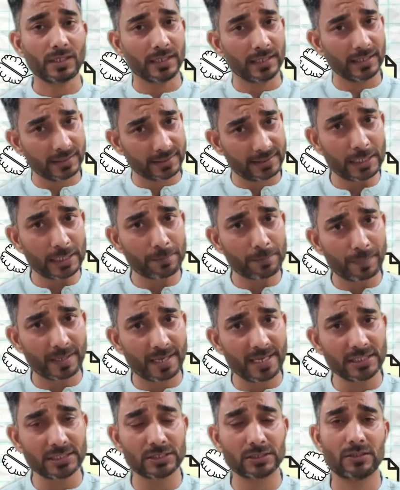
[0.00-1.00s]
That
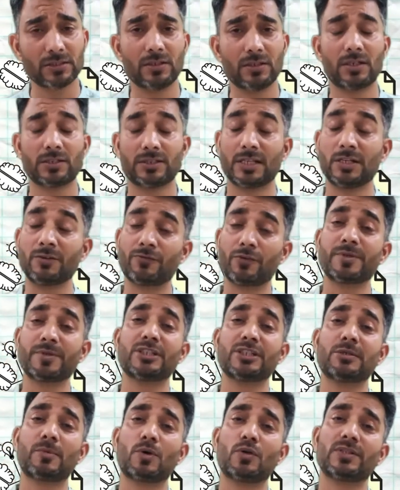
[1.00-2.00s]
place, the information
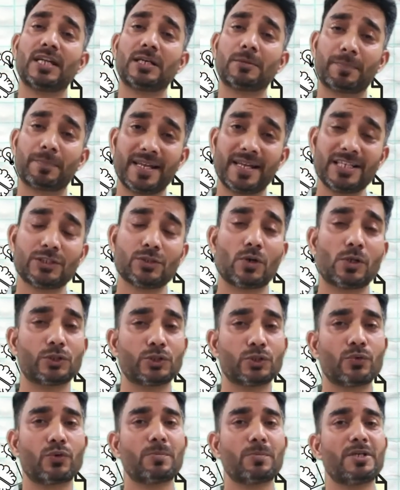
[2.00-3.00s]
about that place also
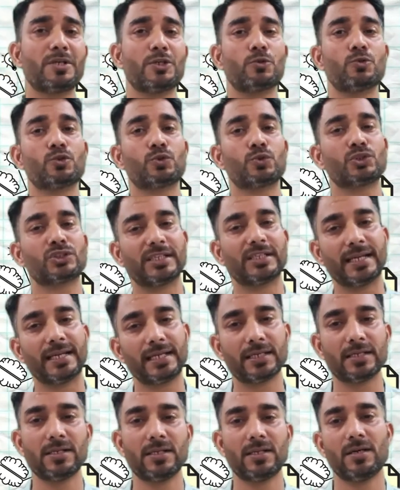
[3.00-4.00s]
could be used to select
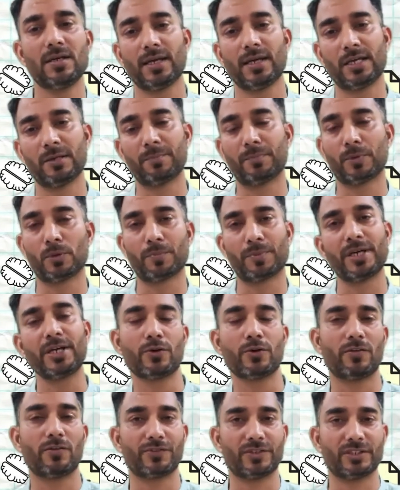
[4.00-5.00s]
an appropriate
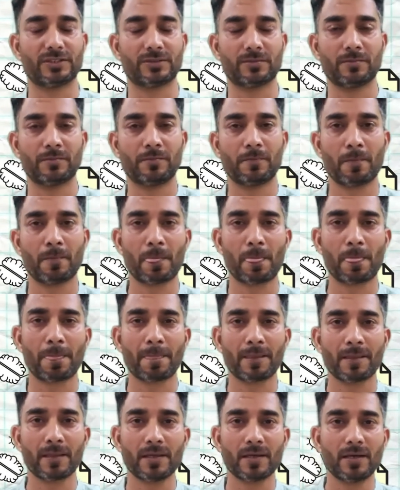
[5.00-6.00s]
office.
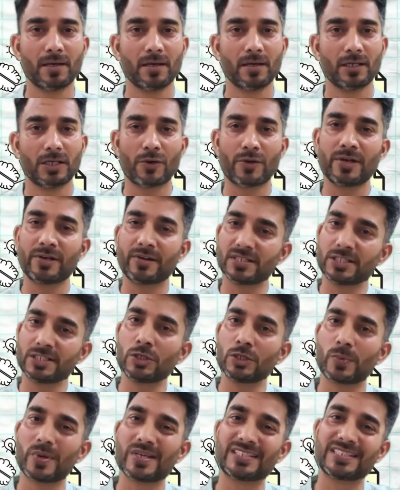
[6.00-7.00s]
Now, an interesting
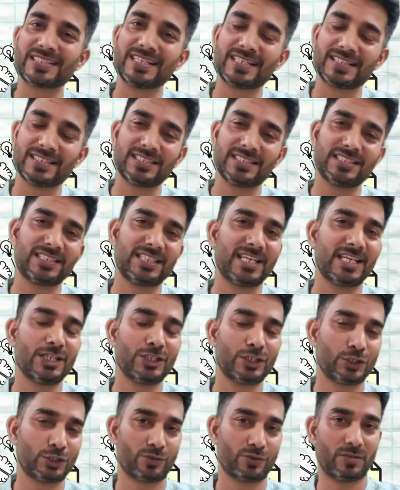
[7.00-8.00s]
question at this stage
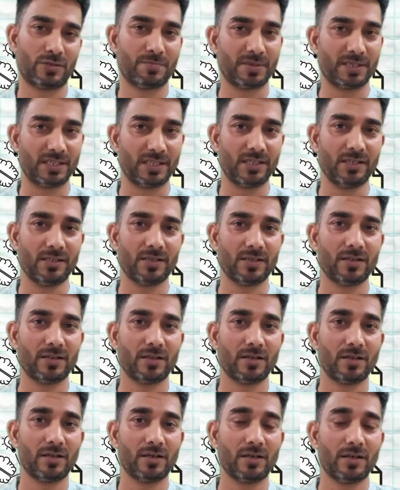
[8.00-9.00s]
should be,
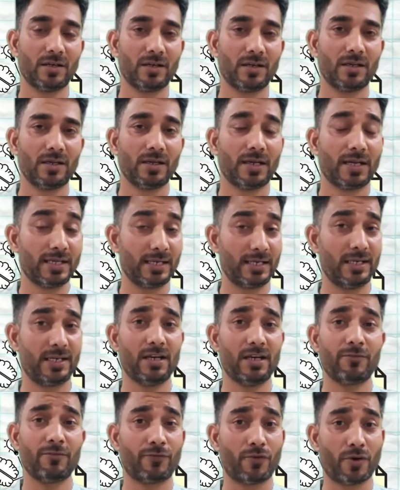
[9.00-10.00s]
in India,
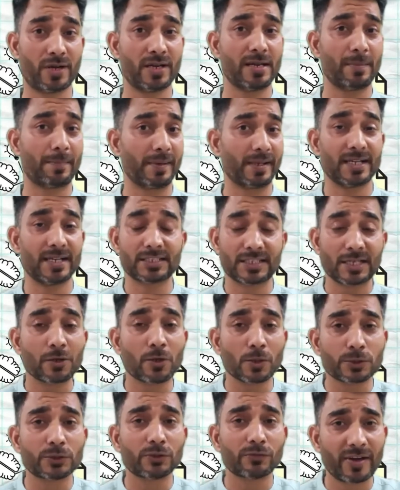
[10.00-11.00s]
foreign applicants can
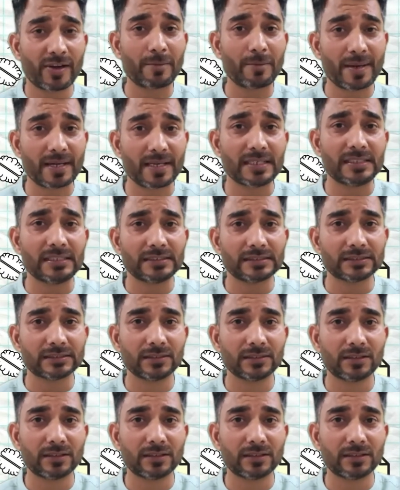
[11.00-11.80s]
also file patents.